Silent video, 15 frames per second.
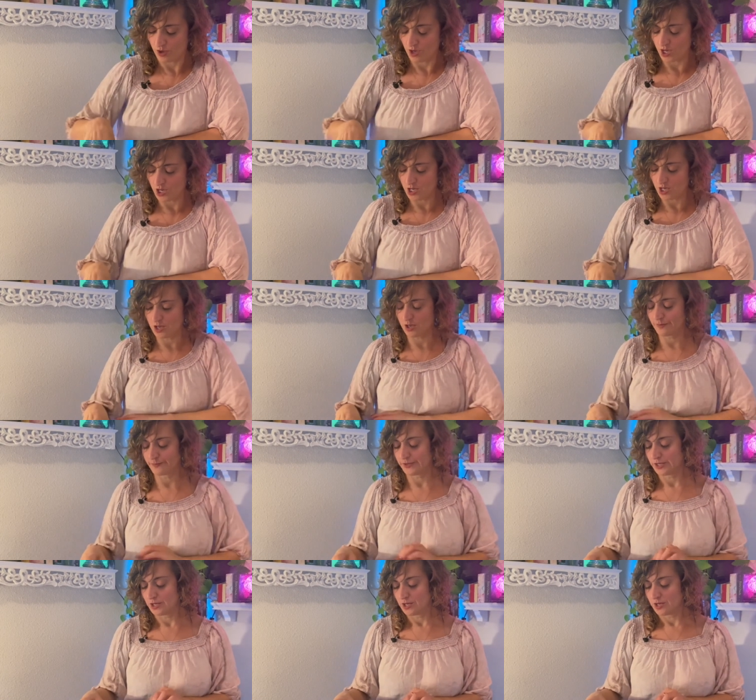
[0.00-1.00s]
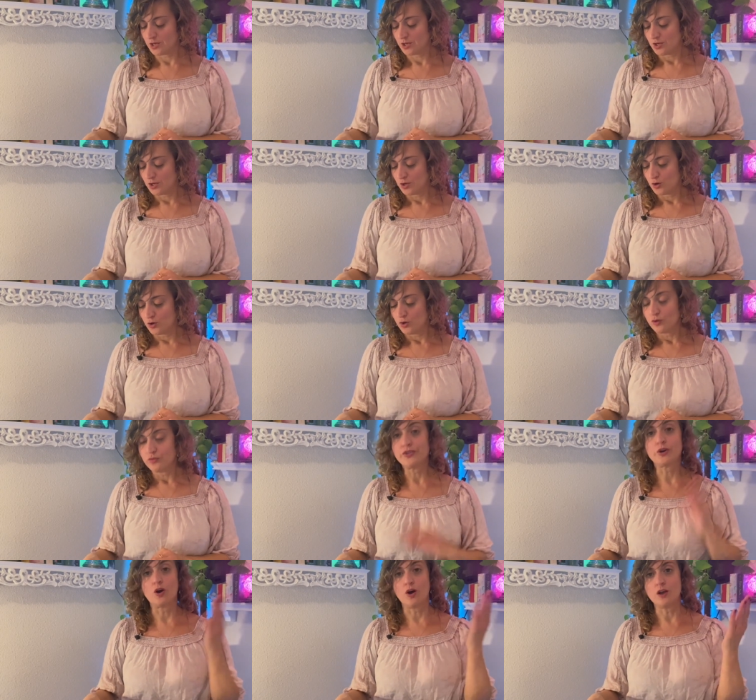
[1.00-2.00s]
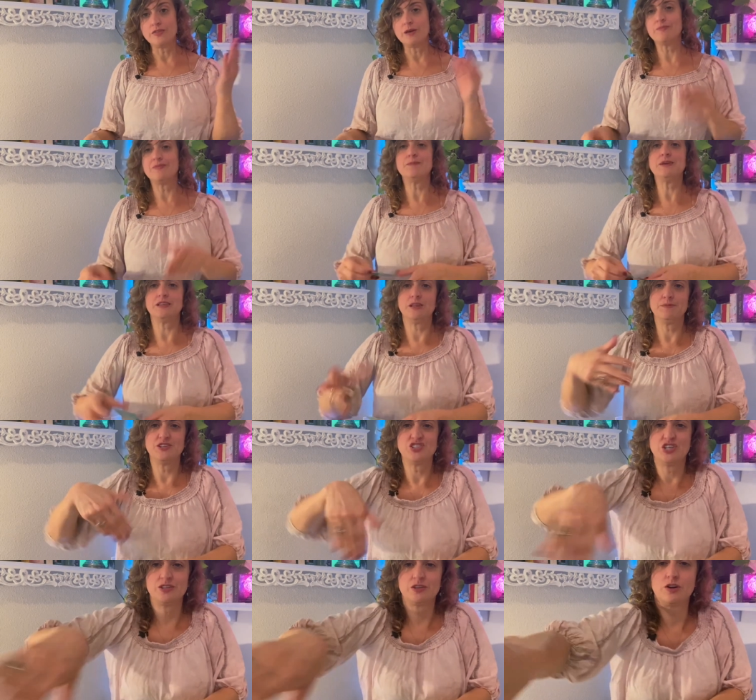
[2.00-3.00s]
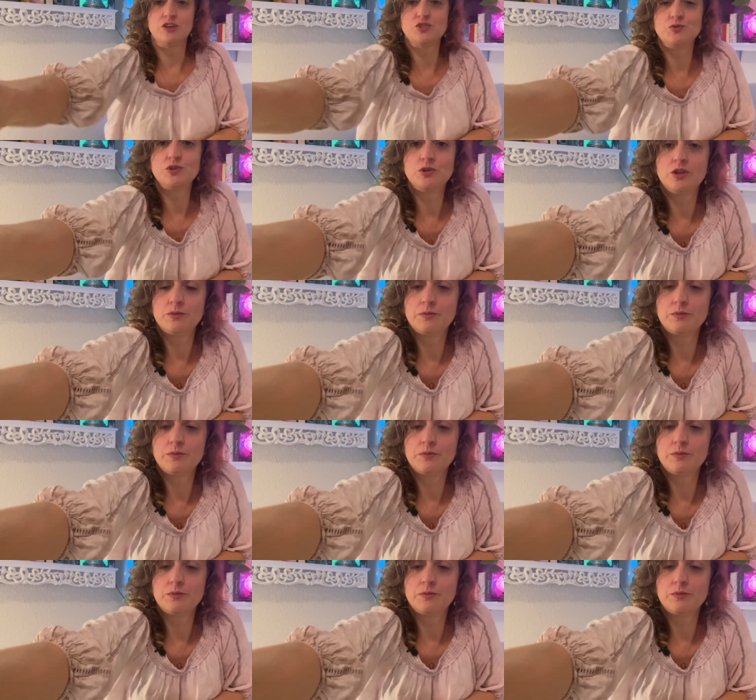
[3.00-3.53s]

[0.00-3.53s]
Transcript: Um, the card that let me let me share the cards with you a little